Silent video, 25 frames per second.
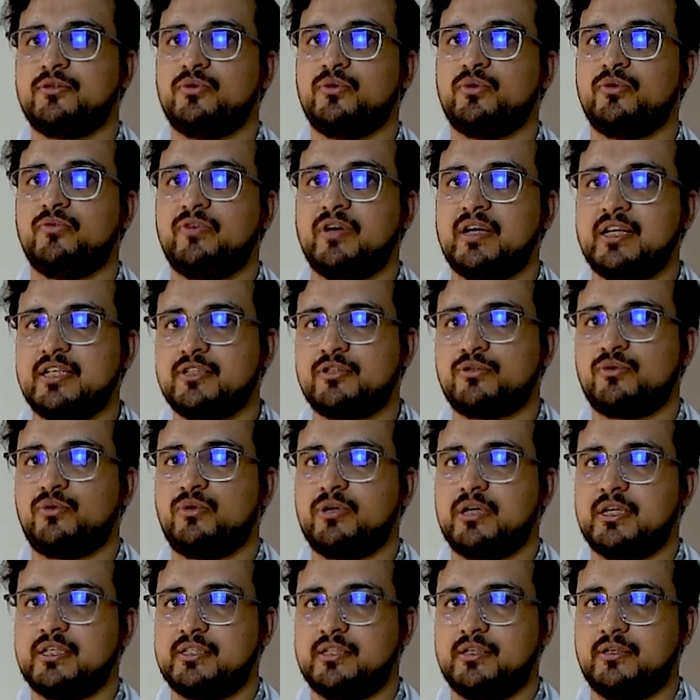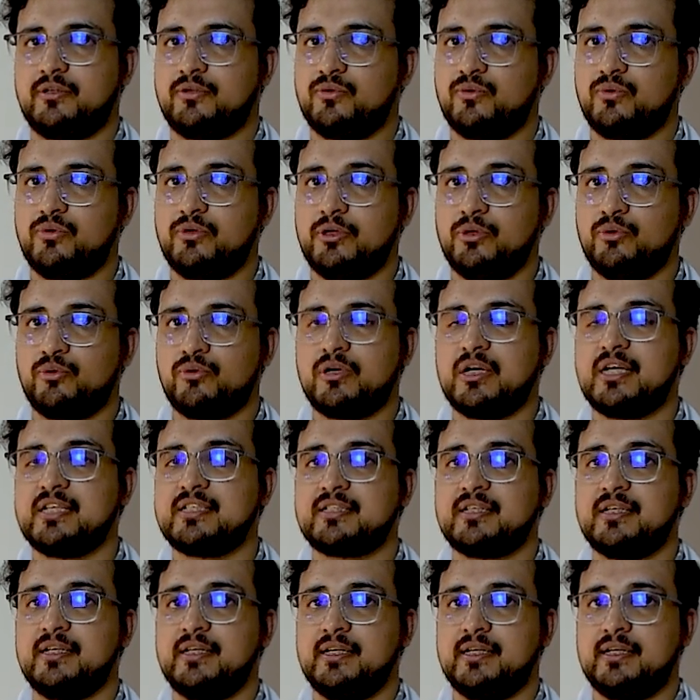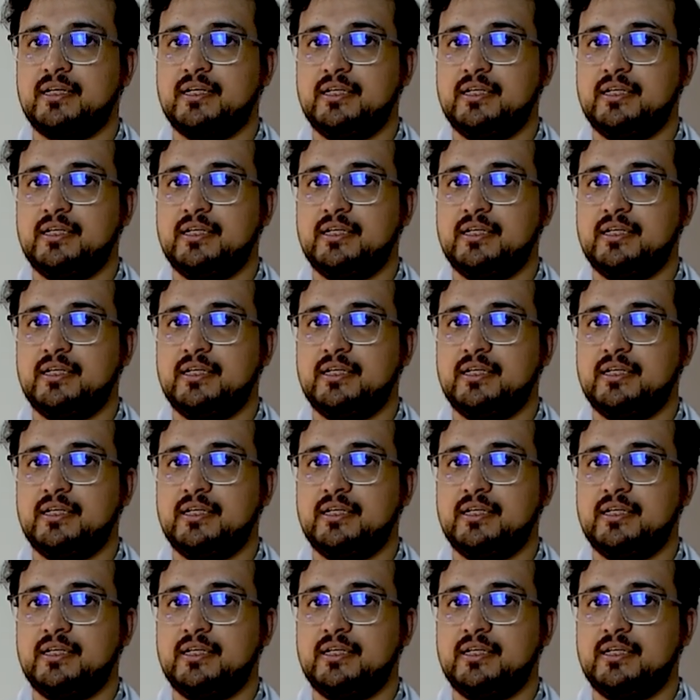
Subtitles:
its concentration was very high,